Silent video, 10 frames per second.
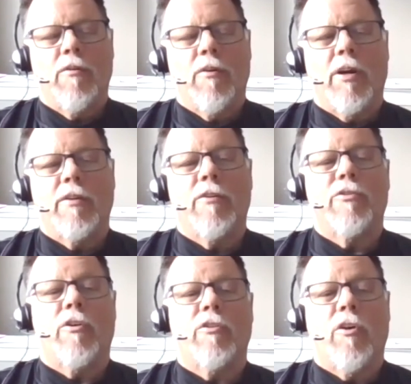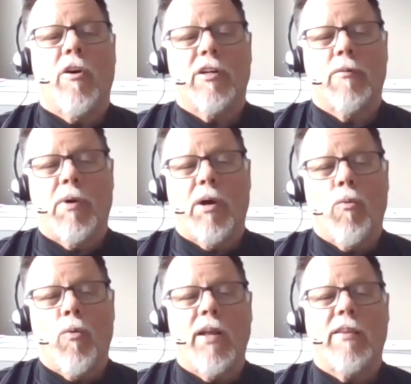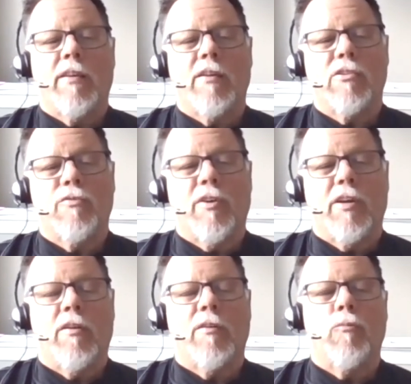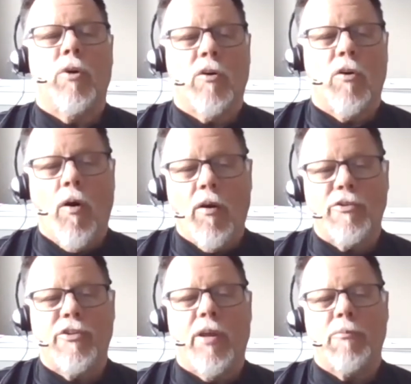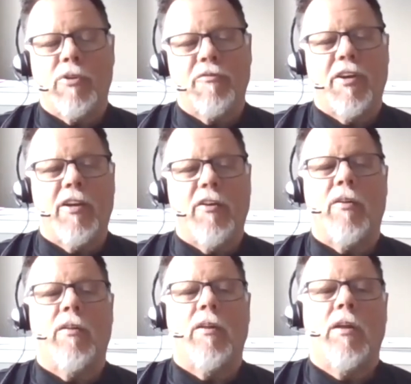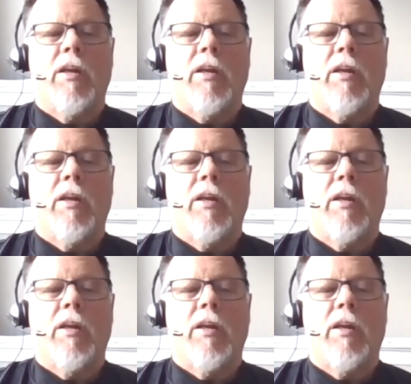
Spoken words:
Right? They'll start talking about why things fail and what caused them to fail